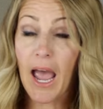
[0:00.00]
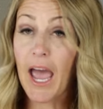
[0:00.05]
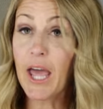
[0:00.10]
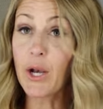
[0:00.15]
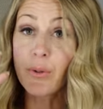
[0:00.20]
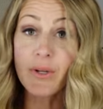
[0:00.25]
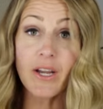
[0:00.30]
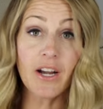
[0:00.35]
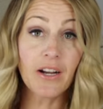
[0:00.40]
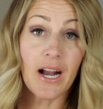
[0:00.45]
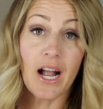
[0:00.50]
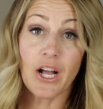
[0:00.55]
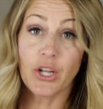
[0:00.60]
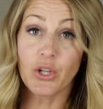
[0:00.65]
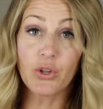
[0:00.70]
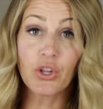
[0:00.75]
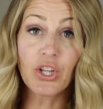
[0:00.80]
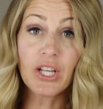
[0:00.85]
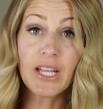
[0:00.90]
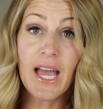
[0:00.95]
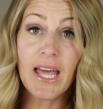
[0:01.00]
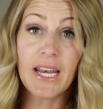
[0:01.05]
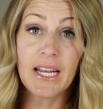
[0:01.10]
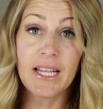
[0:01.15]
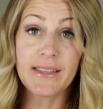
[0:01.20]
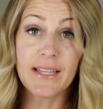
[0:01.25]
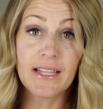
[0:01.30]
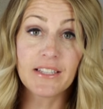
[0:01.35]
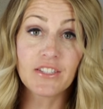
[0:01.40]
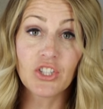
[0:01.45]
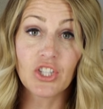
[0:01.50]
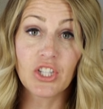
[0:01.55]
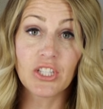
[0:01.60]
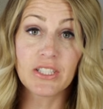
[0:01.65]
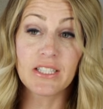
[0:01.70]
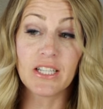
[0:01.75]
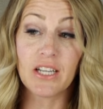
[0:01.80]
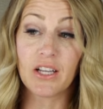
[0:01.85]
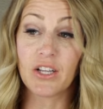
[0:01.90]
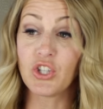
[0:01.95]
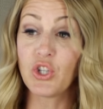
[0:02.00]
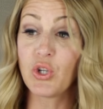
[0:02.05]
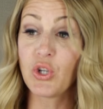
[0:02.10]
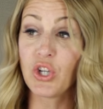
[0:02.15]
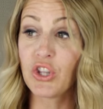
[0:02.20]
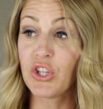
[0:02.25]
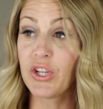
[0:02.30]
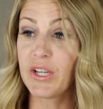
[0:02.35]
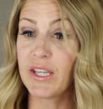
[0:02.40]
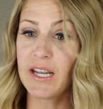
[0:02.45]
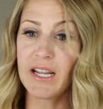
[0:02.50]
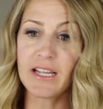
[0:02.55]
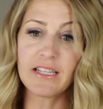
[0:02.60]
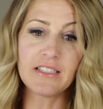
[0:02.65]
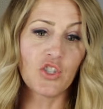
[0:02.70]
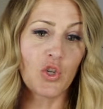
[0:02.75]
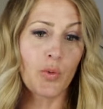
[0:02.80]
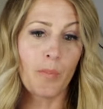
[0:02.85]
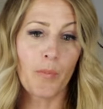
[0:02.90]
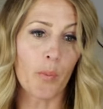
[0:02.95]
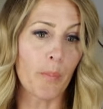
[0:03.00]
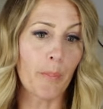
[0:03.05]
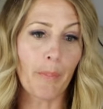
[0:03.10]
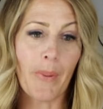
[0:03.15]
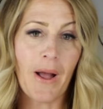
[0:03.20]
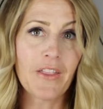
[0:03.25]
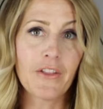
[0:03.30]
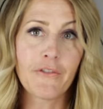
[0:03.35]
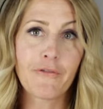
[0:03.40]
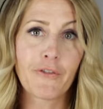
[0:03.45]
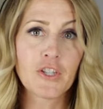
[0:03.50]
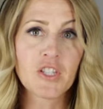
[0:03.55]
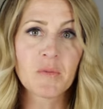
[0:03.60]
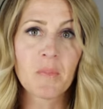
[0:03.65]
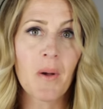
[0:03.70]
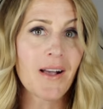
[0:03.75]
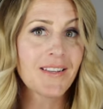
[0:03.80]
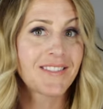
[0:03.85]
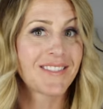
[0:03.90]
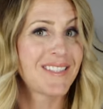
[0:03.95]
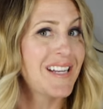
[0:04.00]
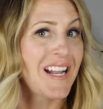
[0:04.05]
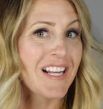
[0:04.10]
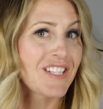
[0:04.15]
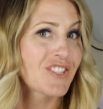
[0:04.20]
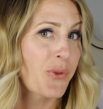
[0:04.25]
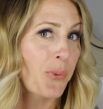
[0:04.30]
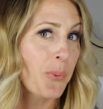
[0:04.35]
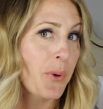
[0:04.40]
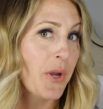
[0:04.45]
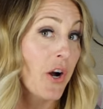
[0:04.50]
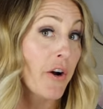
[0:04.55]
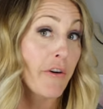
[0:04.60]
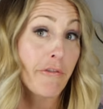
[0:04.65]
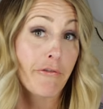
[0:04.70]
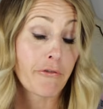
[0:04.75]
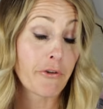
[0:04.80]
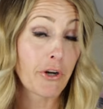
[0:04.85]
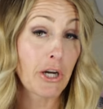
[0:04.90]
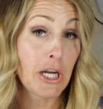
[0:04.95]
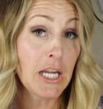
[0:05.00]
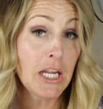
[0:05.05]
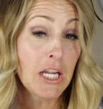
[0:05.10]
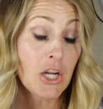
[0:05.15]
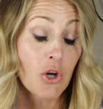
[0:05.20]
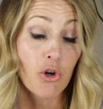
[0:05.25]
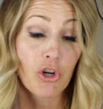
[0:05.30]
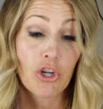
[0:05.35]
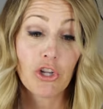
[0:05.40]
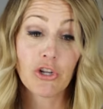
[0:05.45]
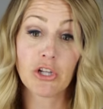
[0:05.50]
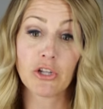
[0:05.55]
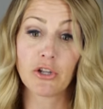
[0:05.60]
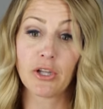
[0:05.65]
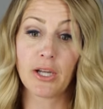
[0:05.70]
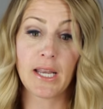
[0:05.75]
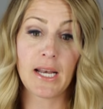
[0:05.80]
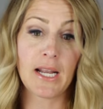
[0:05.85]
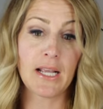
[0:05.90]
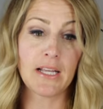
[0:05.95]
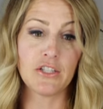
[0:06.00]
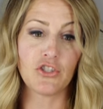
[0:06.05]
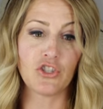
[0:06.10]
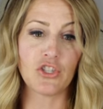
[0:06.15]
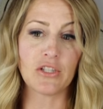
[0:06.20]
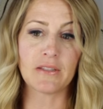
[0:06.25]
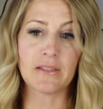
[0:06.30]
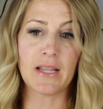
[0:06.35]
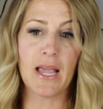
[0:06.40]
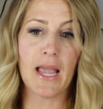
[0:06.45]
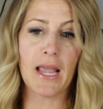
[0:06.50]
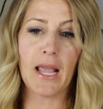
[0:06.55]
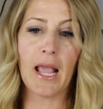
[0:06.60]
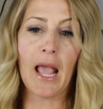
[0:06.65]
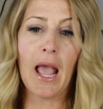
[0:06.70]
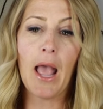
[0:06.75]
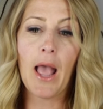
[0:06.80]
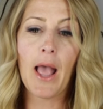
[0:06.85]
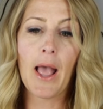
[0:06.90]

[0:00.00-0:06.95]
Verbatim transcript: I don't care how you look at it, that's a good deal. You can look at it as you buy the first box, the next three are free, or you can look at it as just like